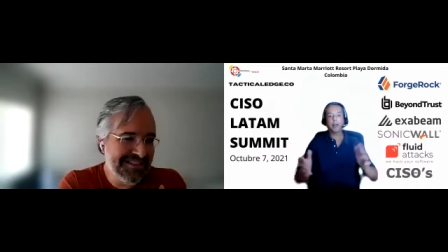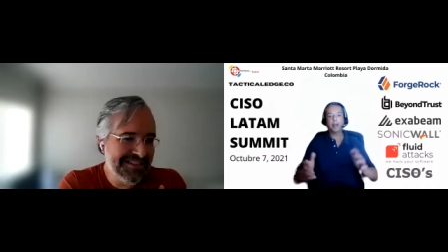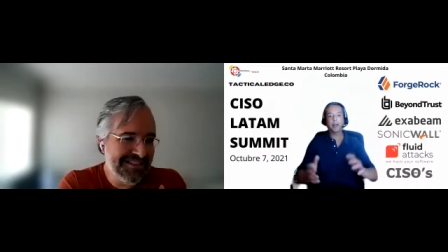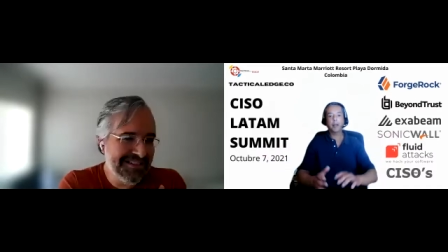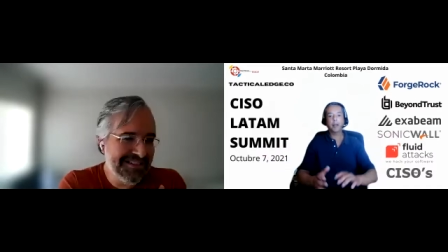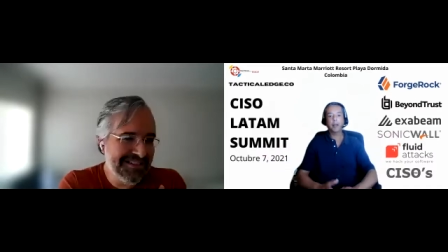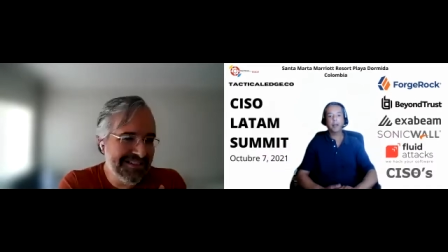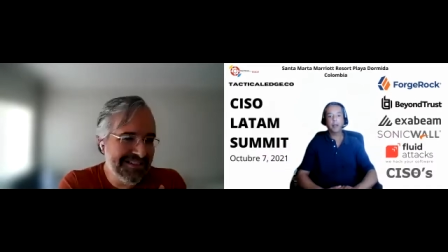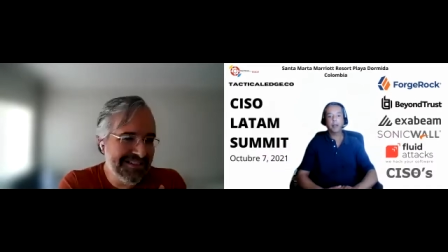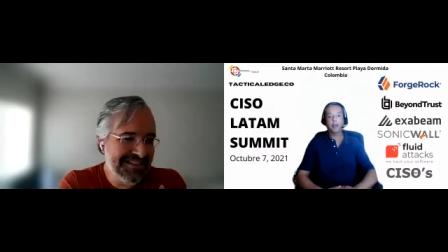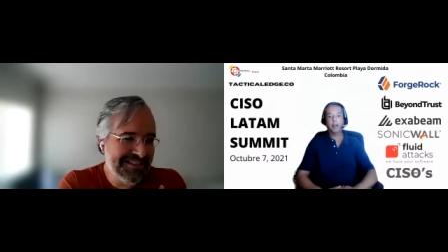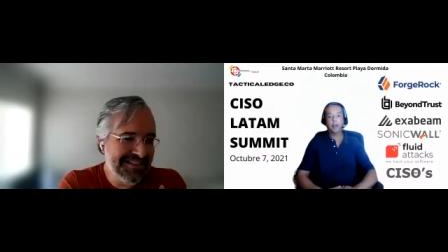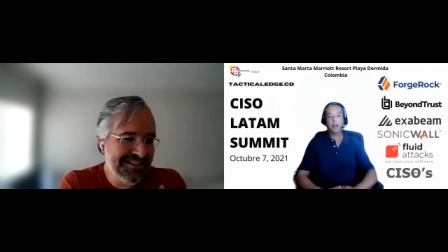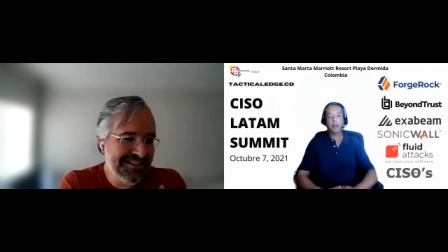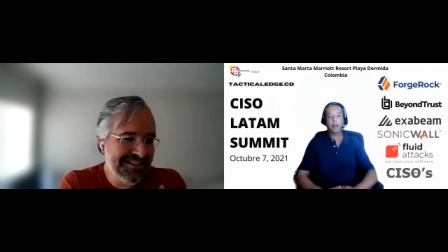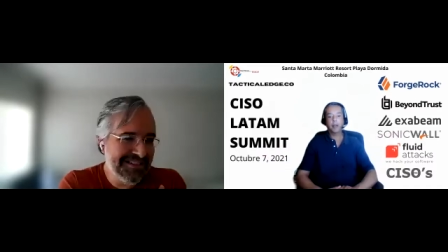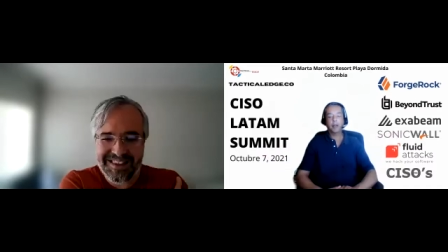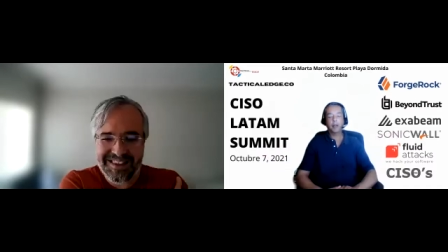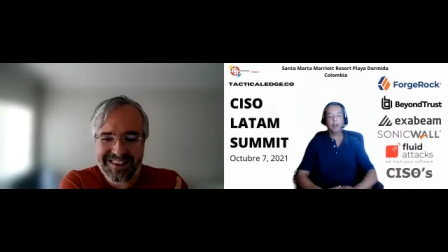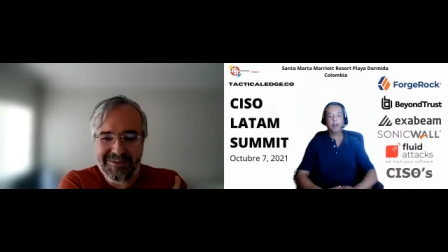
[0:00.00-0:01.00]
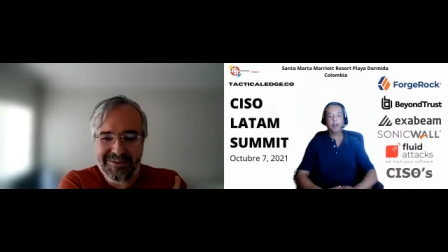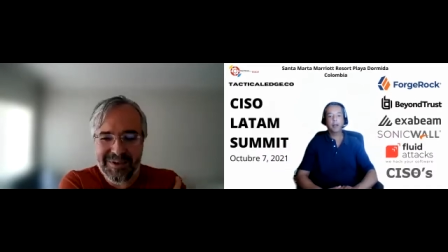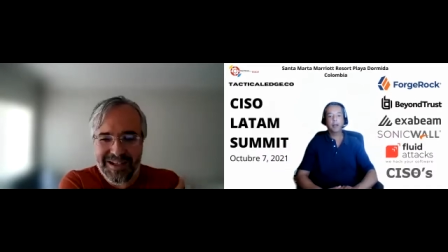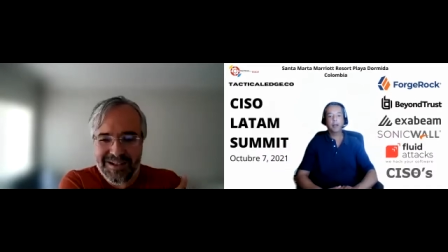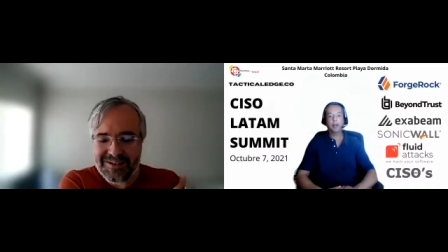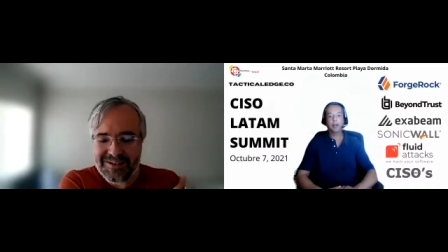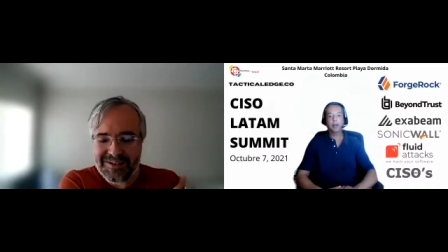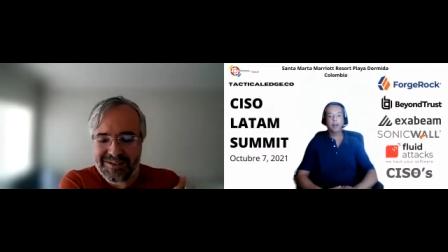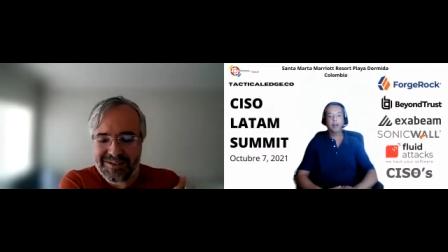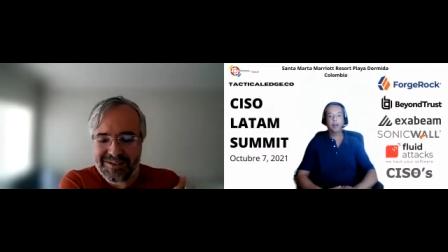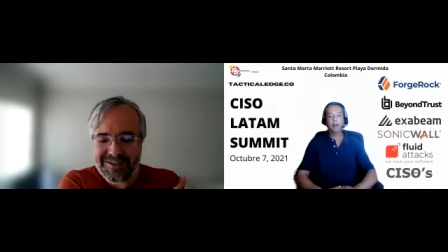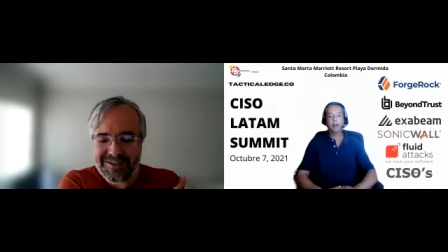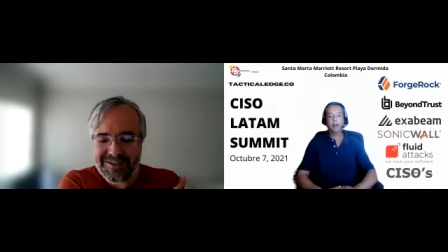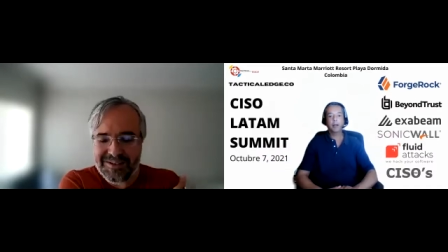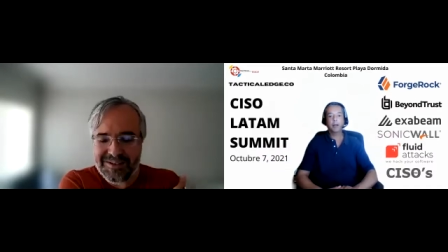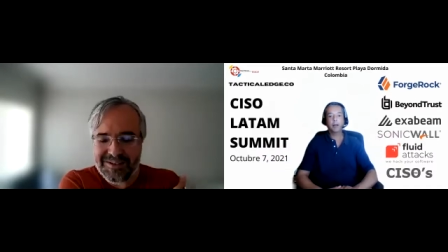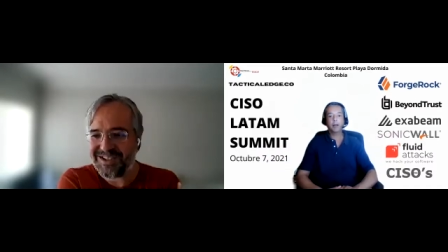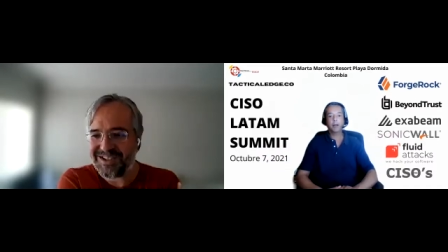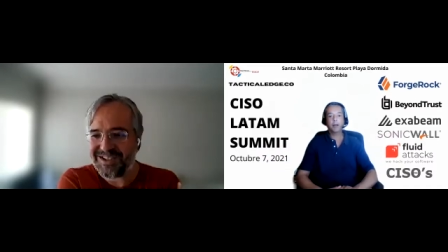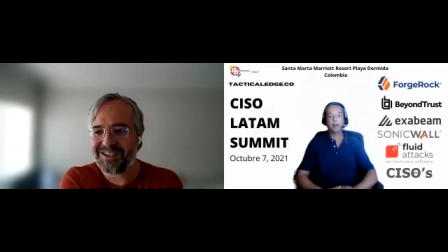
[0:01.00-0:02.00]
We do some
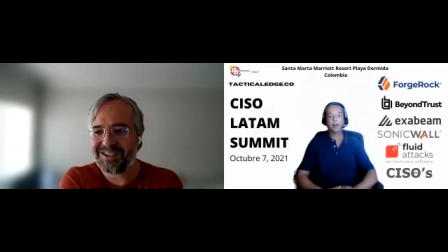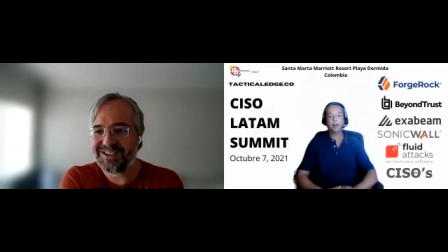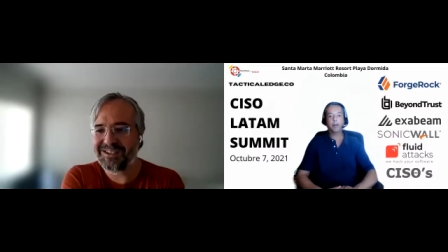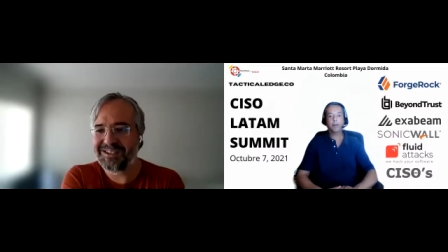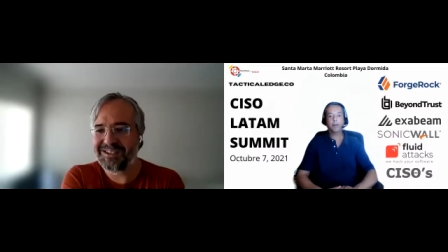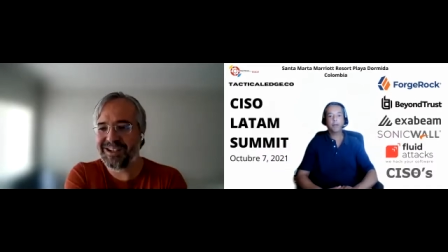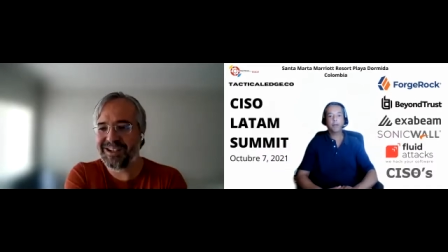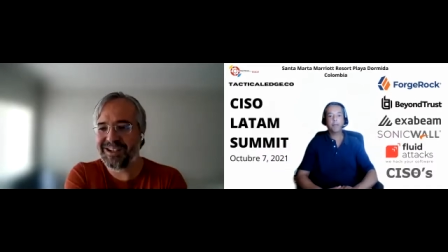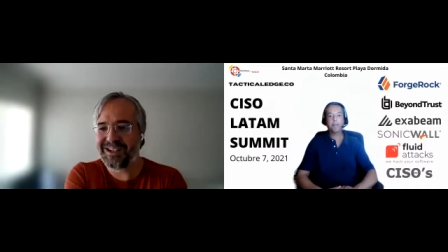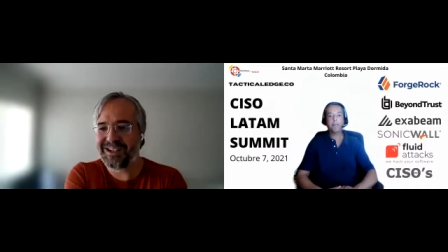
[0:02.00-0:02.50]
magic, right?